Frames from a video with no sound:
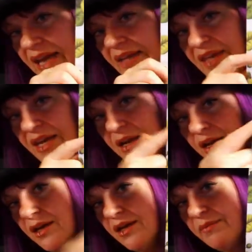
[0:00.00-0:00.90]
and then
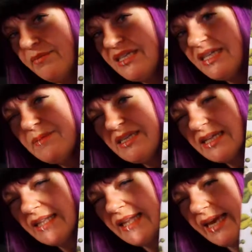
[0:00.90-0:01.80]
this is
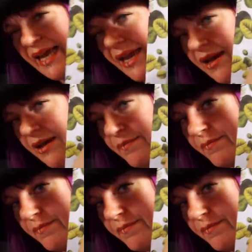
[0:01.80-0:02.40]
basically like a